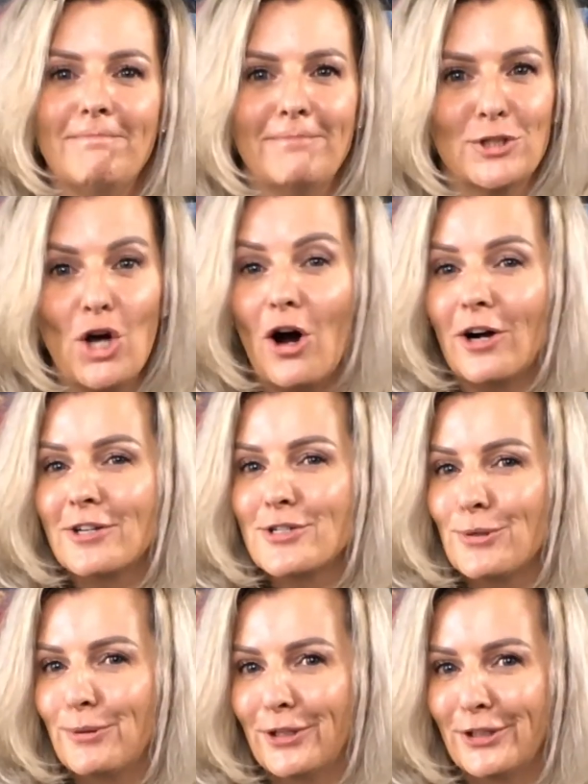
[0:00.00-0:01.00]
talk to
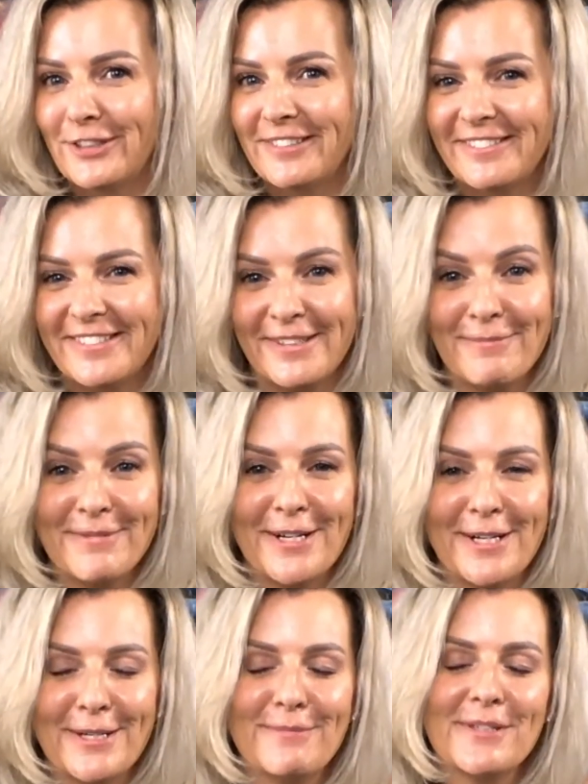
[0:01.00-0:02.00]
her
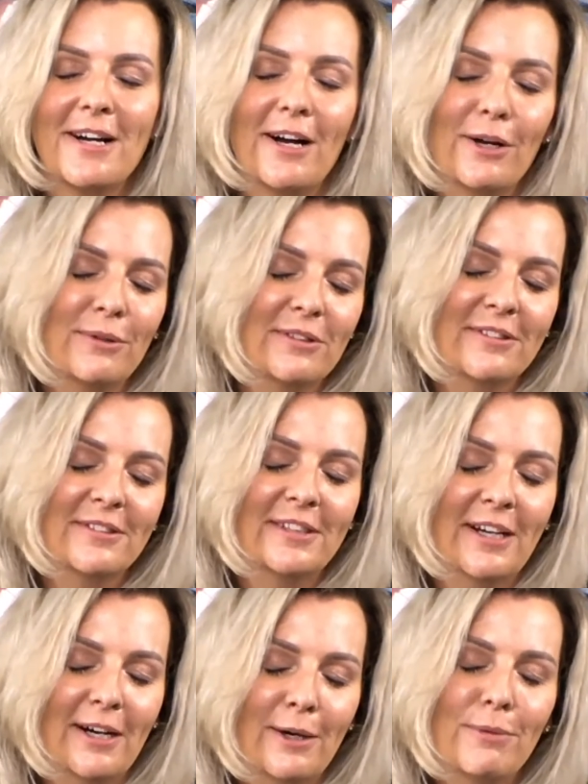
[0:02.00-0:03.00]
sometimes. I was,
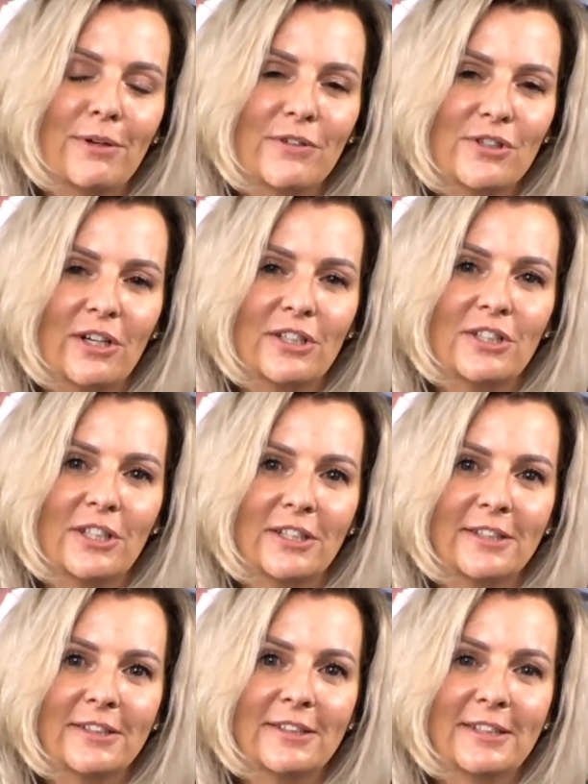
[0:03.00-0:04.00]
a bit of a trash talker.
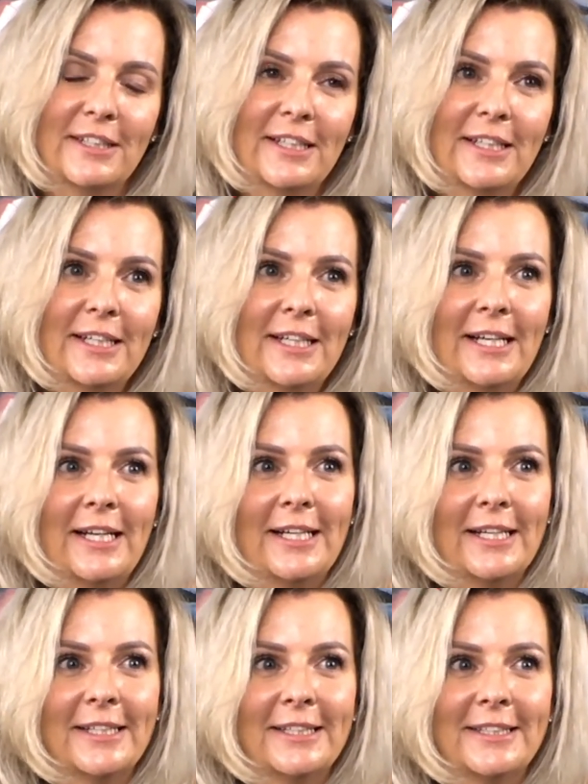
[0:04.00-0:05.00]

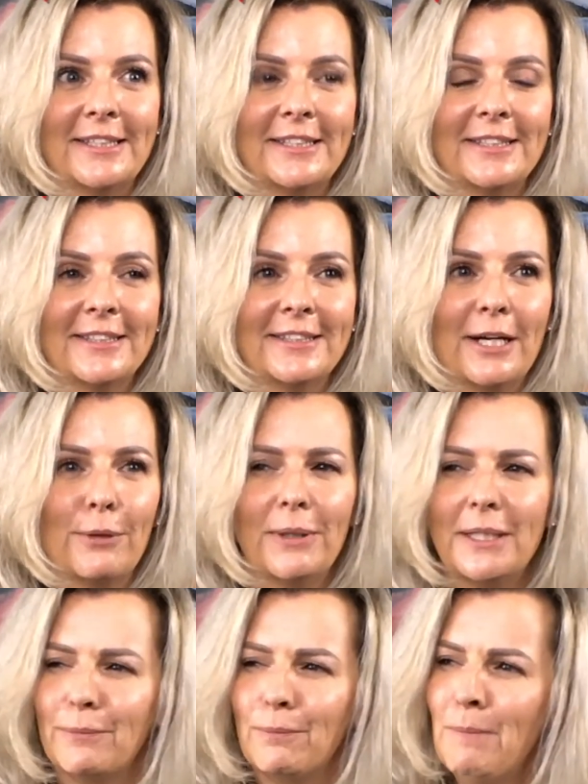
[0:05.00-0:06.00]
And I'd be
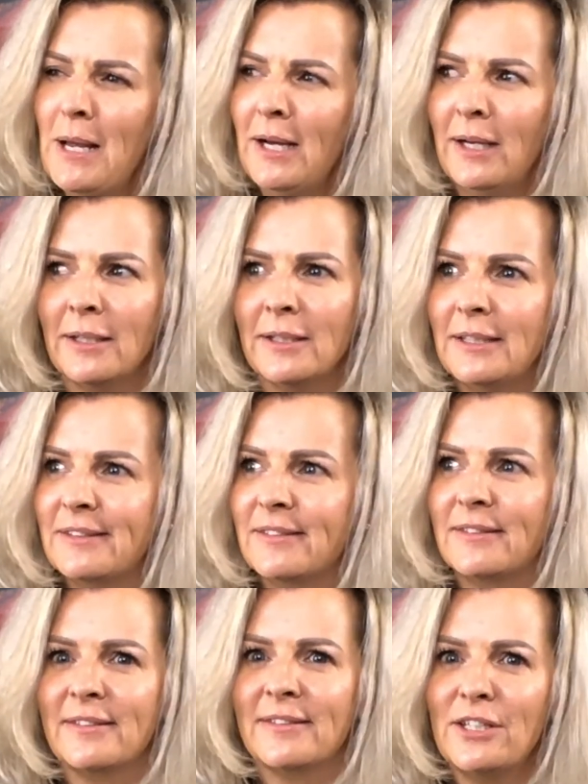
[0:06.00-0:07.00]
like, man, it's
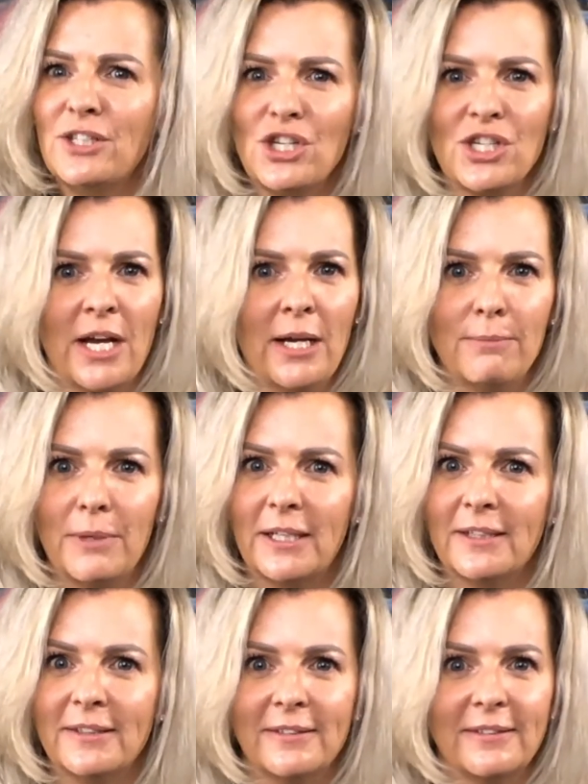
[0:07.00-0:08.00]
such a shame,
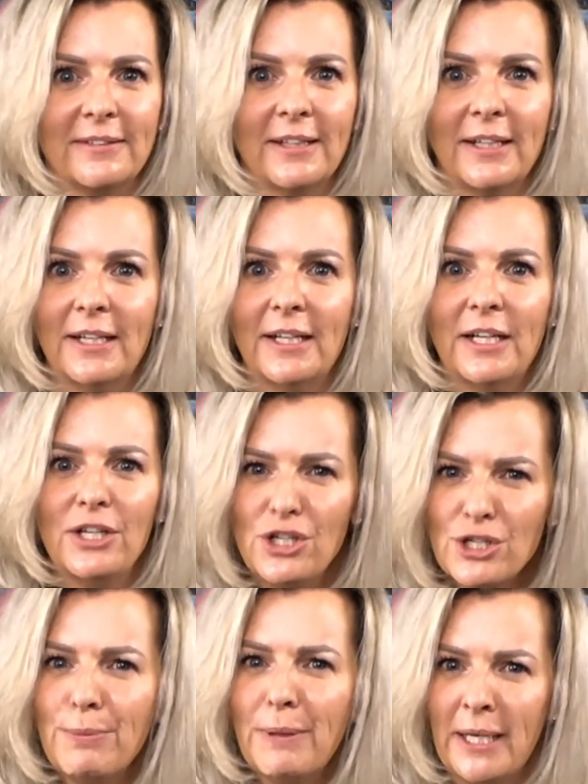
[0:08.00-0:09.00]
because you
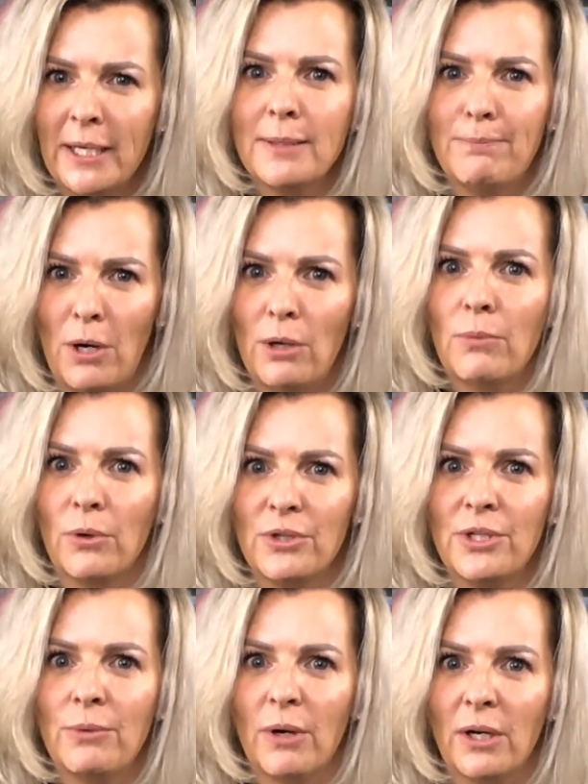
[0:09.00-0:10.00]
should be getting the ball more than
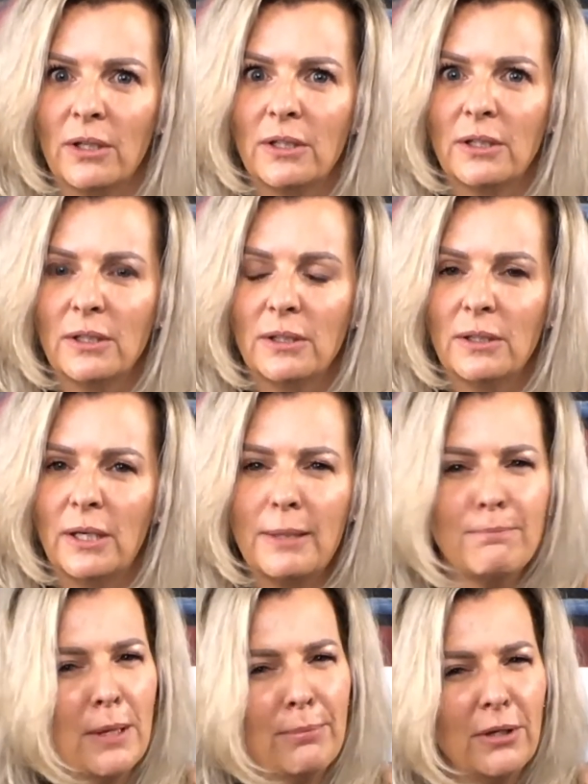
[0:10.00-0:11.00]
you are. Like,
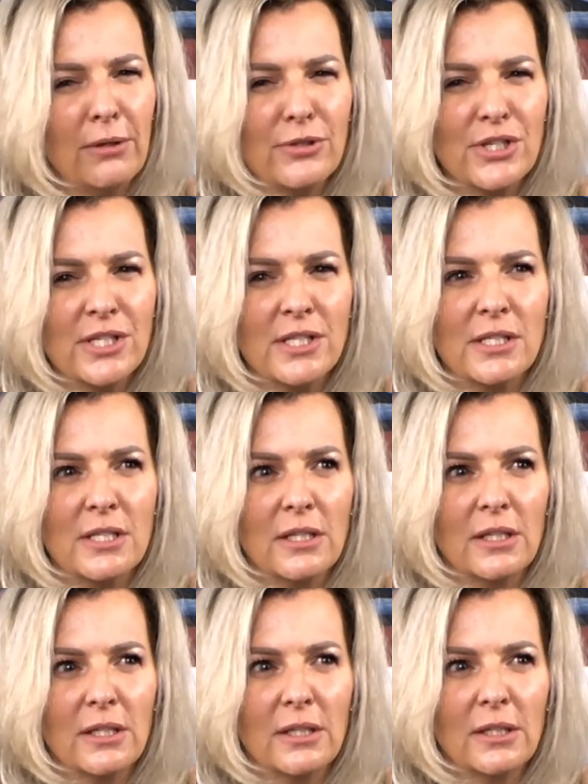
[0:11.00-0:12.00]
maybe you're just,
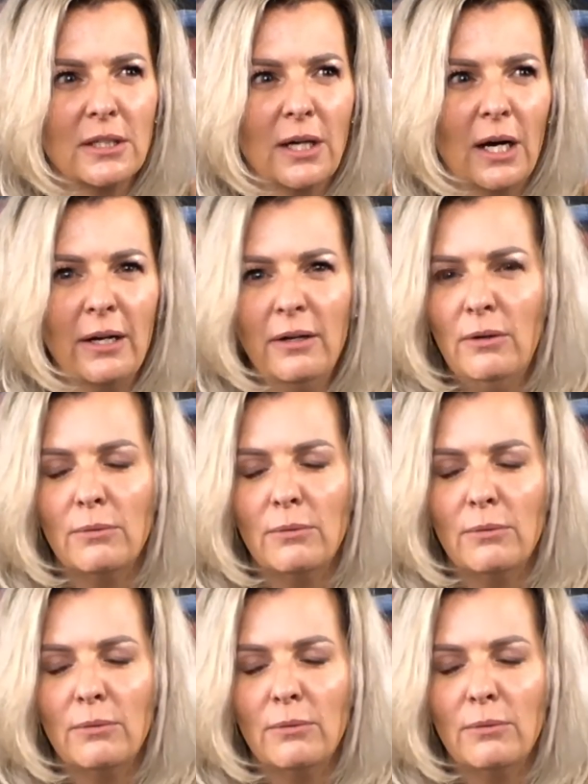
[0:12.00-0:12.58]
I don't know,